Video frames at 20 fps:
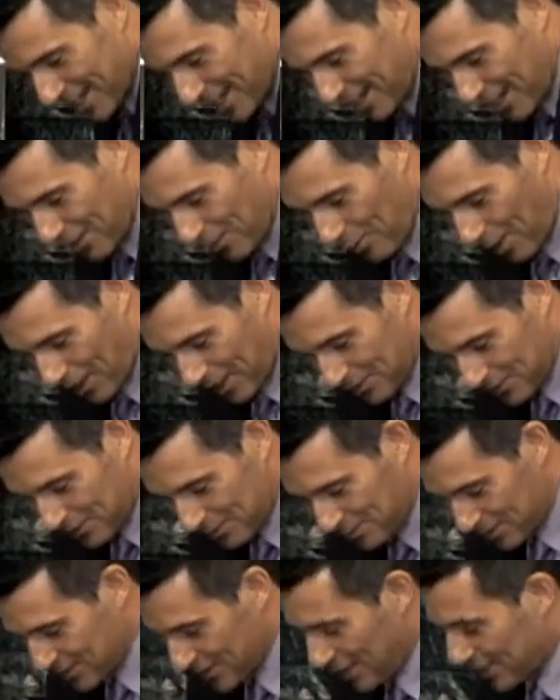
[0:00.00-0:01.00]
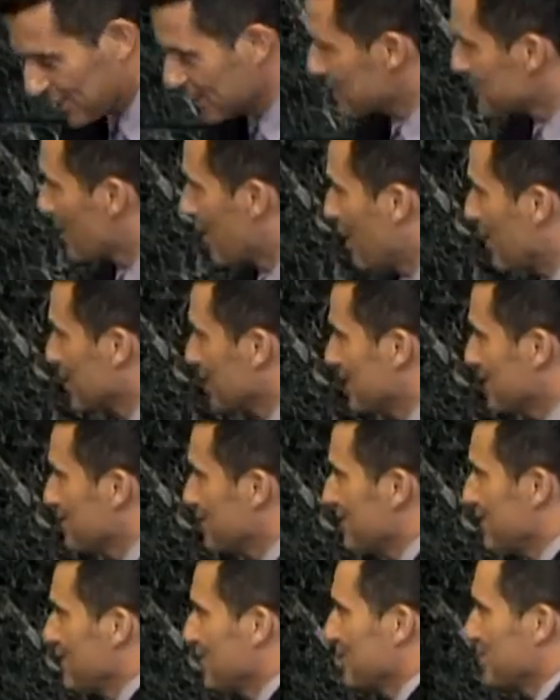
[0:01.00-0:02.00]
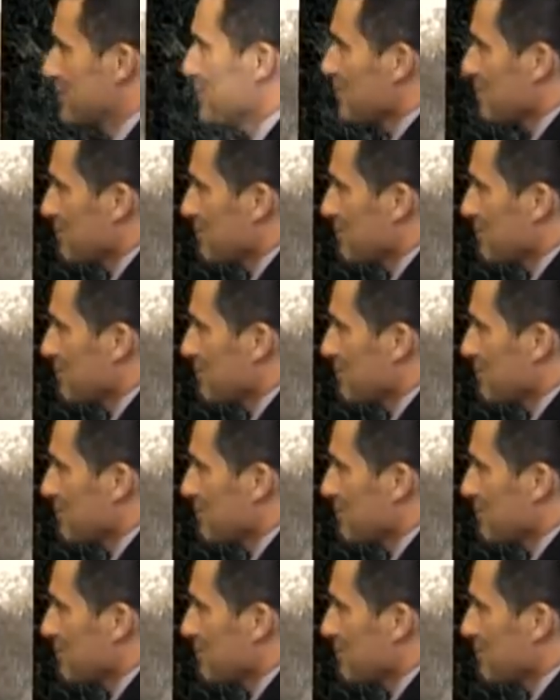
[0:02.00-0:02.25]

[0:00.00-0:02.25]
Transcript: I wanted to present a small gift to you.